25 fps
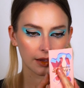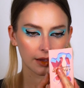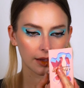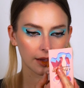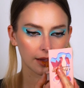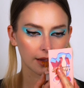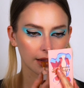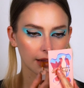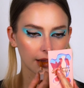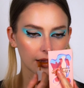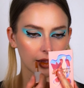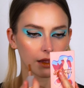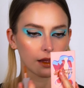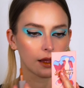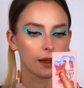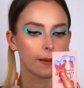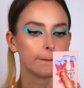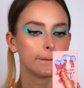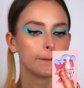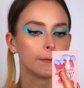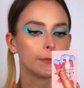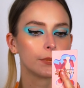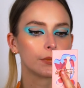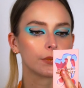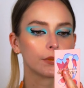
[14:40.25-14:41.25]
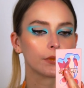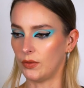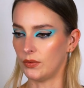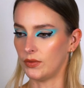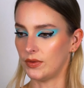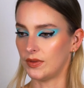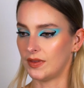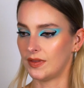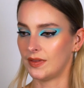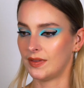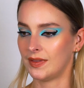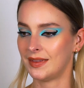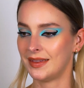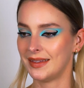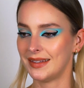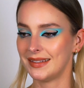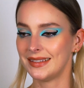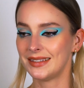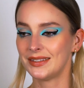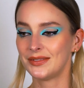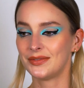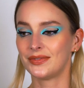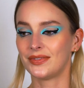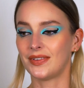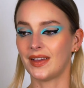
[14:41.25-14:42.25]
I'm still not sure about
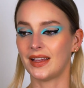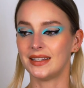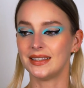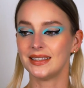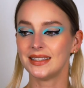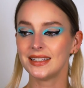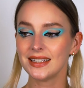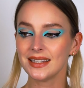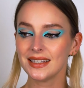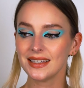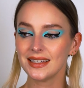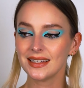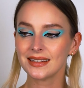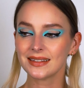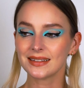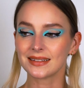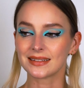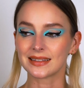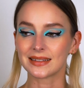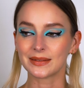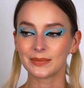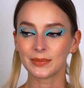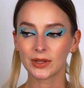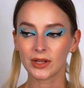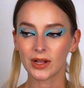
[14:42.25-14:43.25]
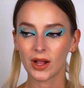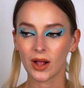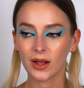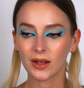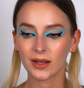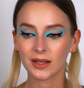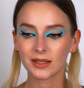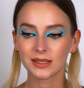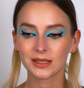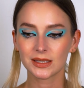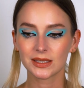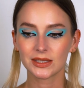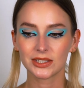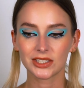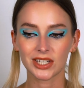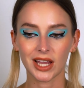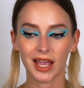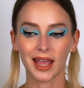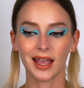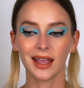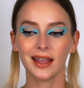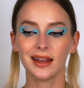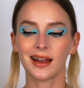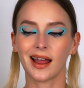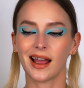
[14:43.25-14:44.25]
this Fenty Lip Gloss
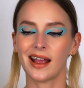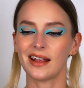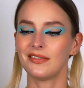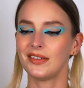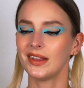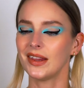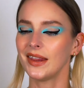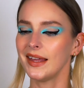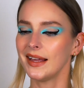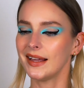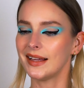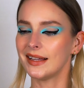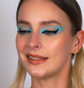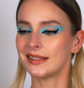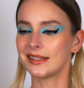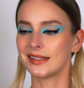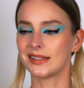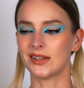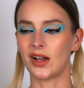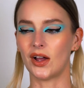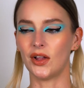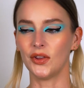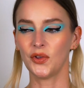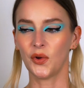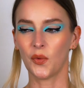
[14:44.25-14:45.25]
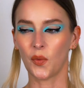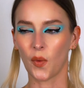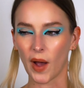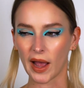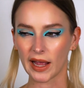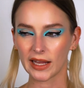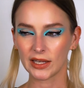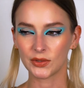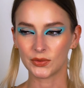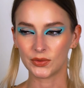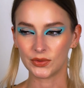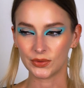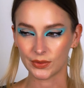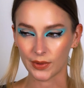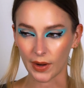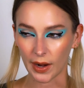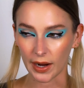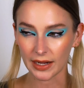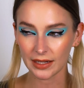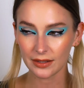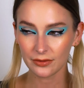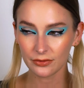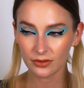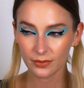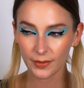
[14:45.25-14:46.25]
shade. I feel like it's not quite
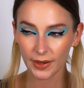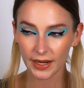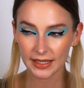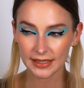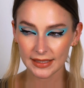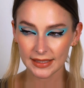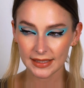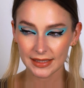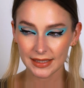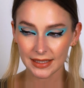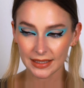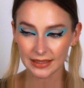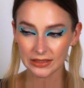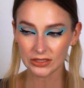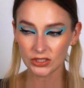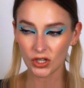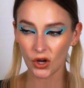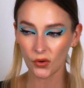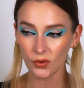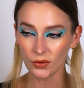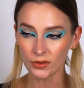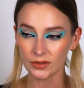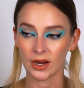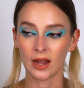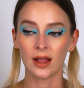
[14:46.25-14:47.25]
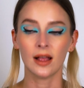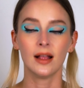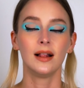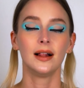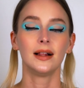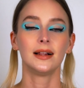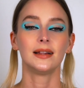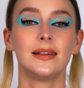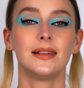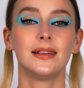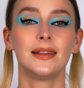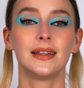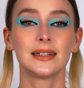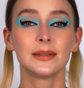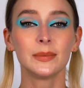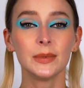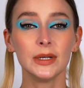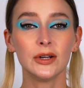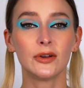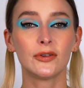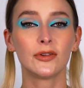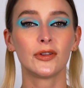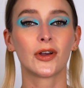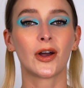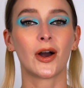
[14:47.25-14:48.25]
right for my skin tone. Let
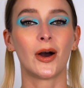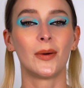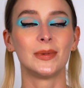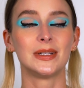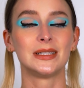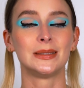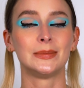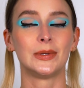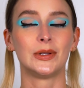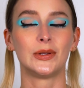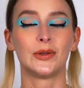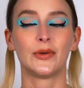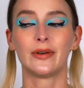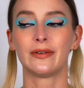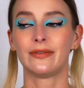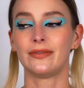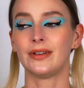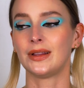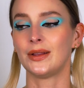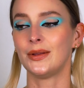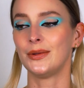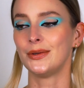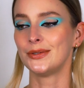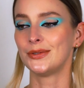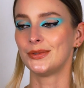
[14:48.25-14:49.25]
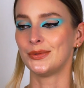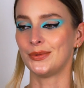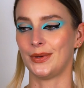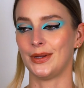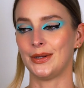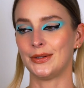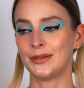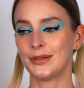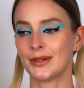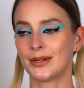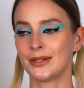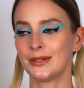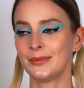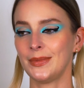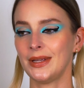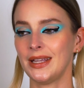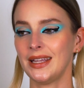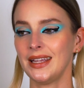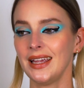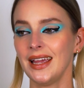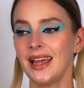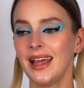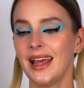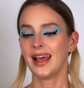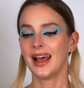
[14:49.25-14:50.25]
me know in the comments below if it looks weird on
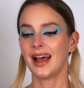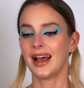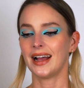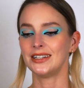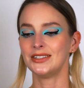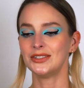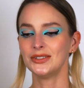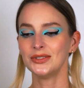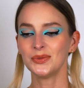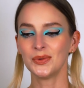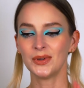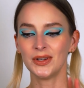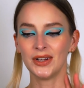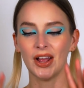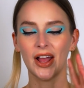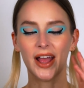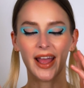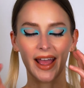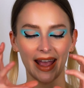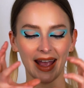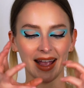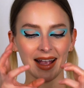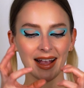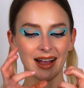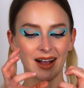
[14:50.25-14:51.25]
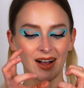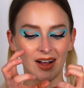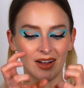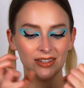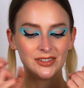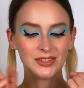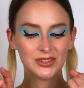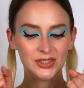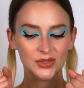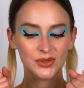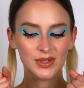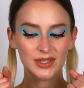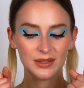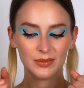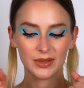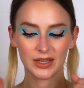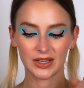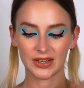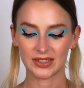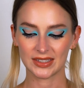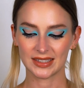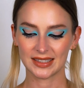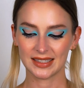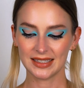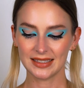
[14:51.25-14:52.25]
me. I just want to hang on to it
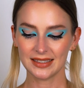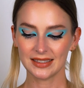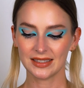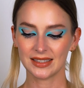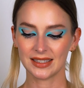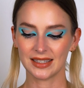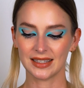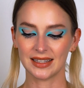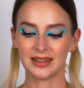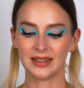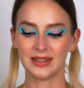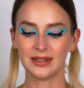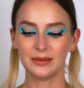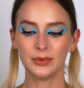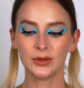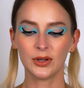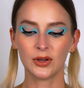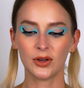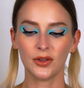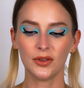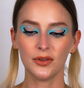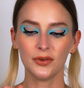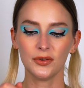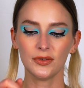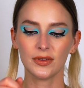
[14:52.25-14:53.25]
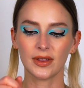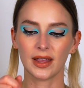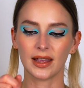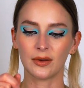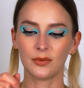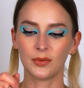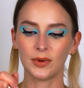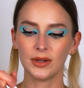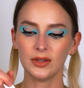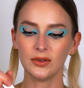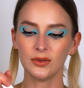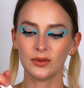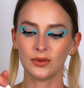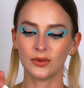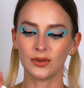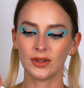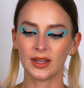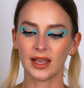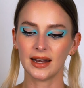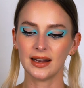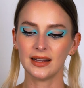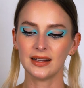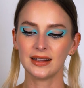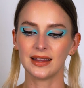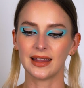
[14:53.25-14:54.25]
because this lip color, like when you
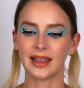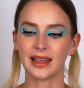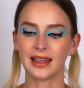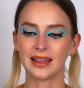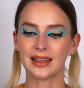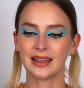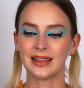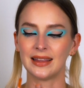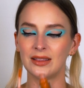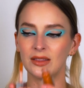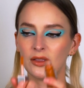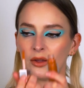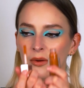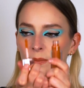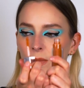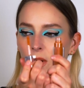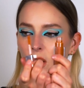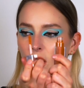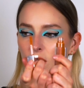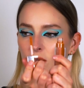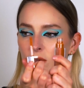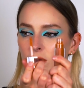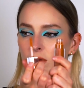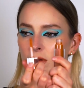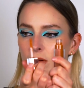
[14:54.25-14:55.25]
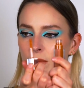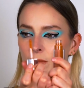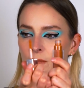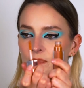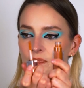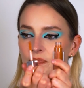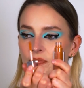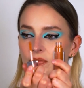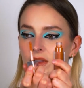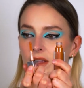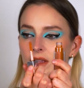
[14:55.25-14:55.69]
look at it like in the bottle,